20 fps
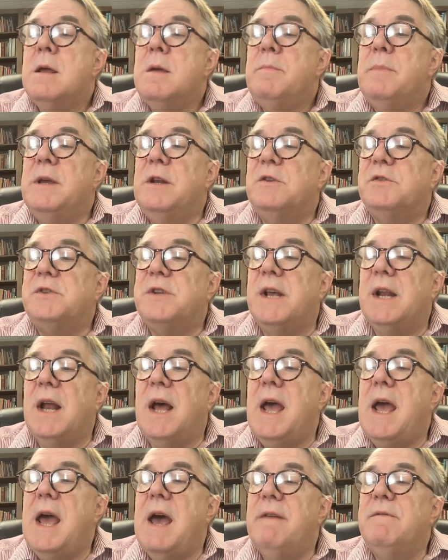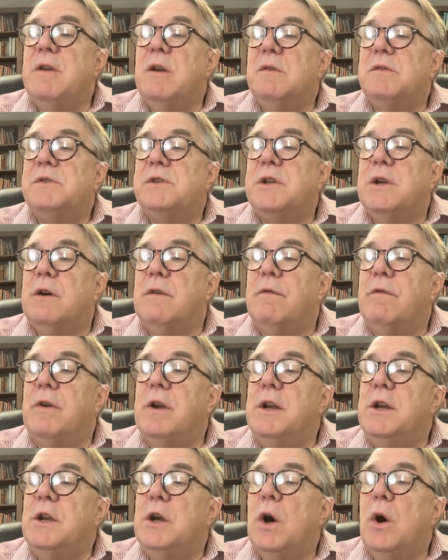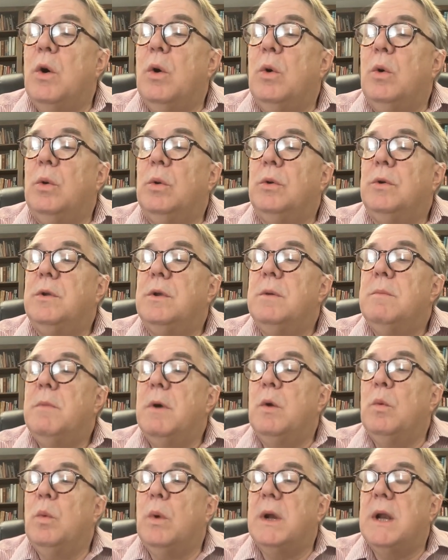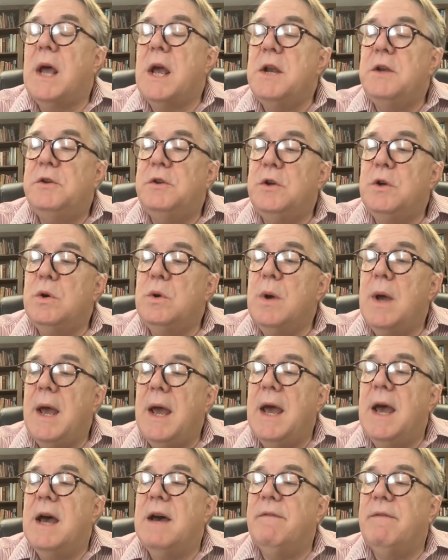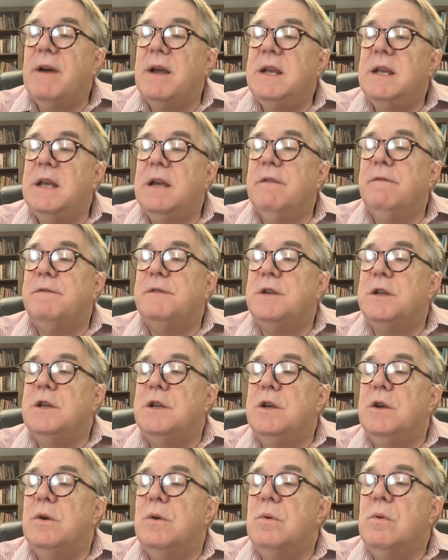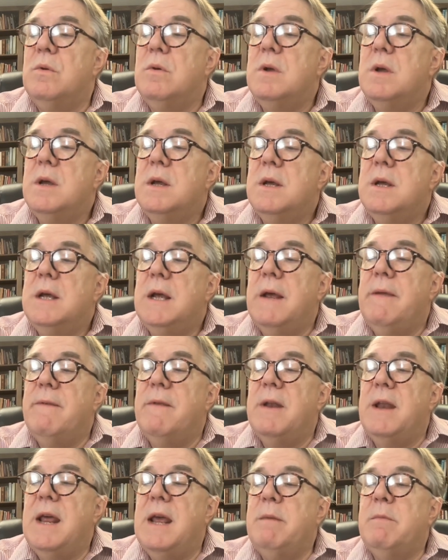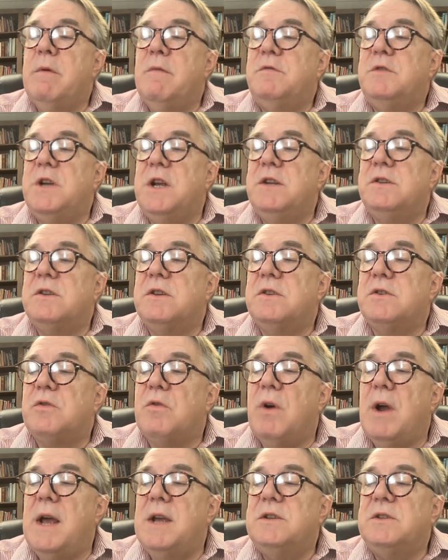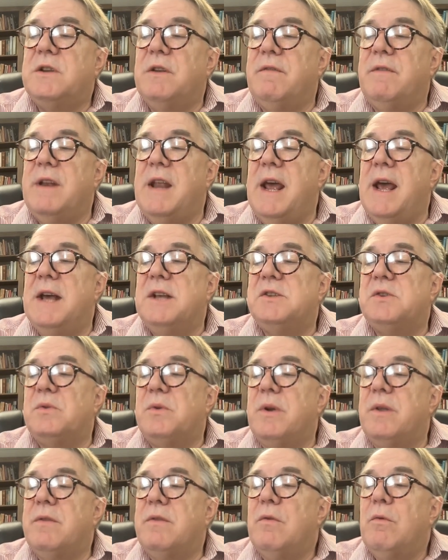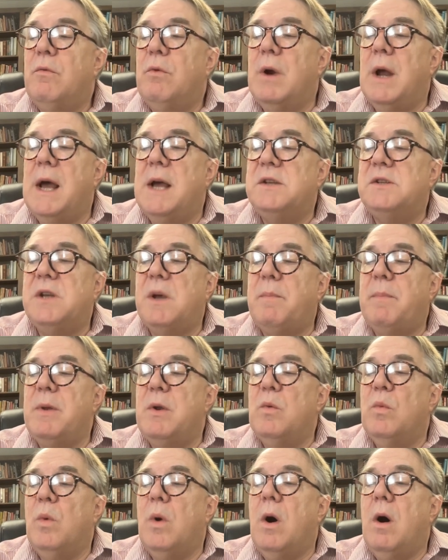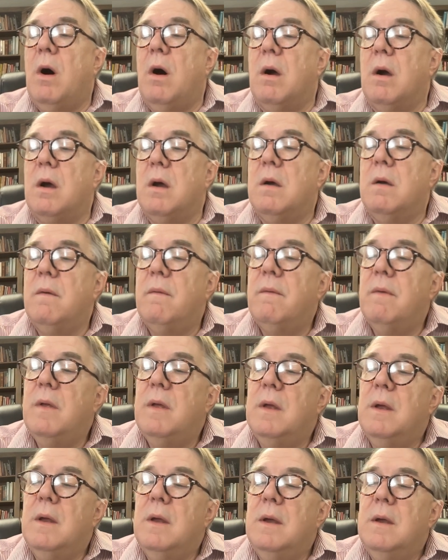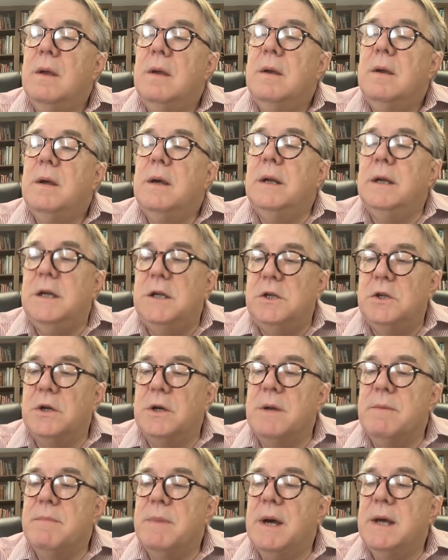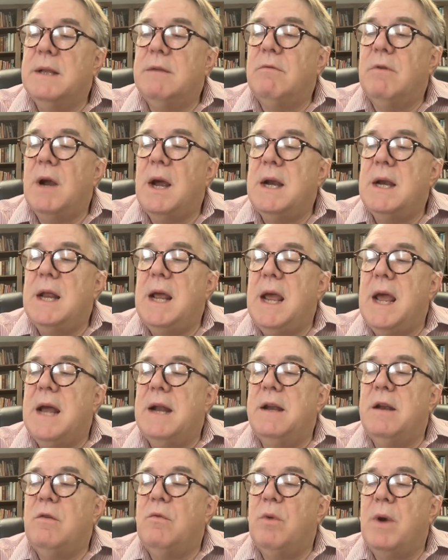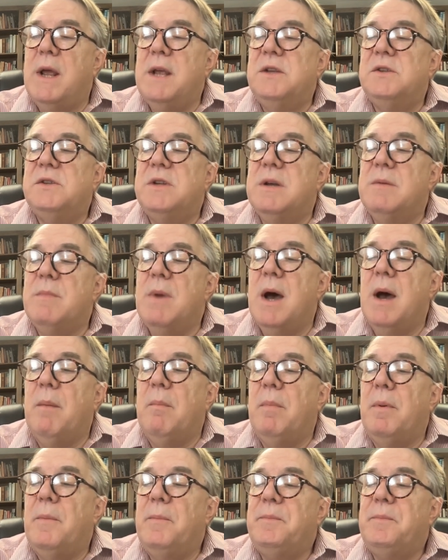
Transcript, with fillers: Peter said, I have no silver and gold, but what I do have I give to you. In the name of Jesus Christ of Nazareth, rise up and walk. And he took him by the right hand and raised him up.